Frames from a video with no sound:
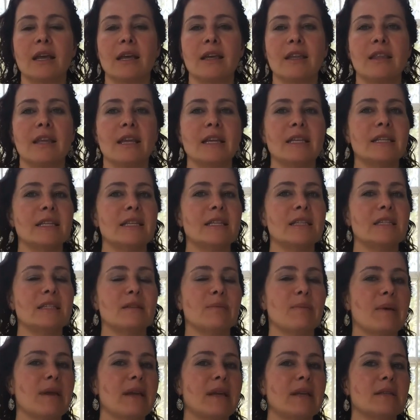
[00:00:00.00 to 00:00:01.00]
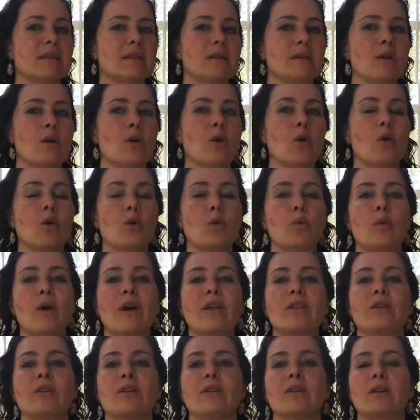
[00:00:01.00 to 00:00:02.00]
they need space or
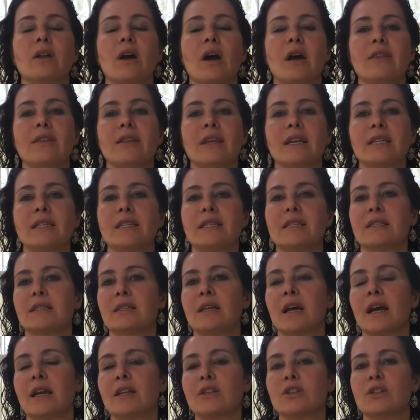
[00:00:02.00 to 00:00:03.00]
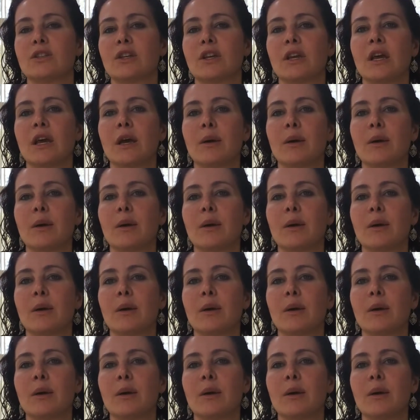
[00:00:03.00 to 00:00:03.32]
whether or not they need touch.